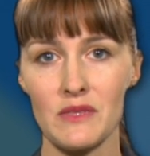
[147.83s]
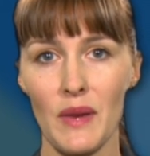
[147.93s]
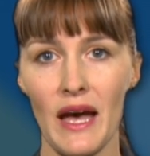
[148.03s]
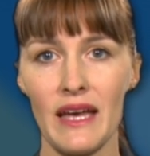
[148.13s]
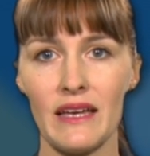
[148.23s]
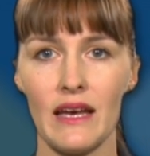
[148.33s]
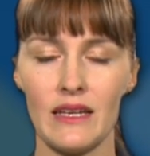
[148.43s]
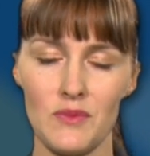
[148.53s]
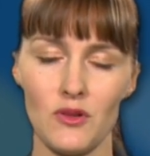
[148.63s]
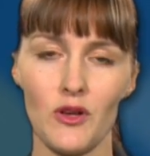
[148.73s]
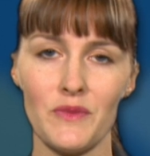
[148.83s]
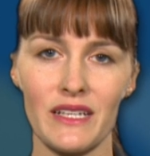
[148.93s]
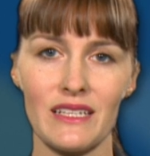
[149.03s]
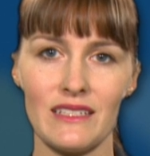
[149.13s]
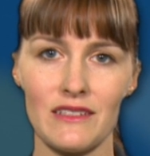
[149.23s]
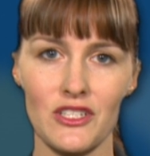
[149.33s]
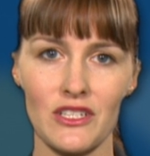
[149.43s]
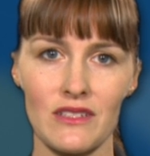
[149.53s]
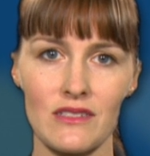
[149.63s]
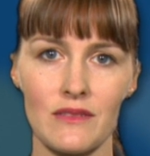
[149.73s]
pay and employment
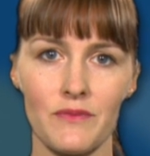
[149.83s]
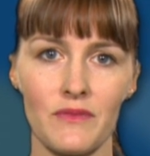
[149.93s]
conditions.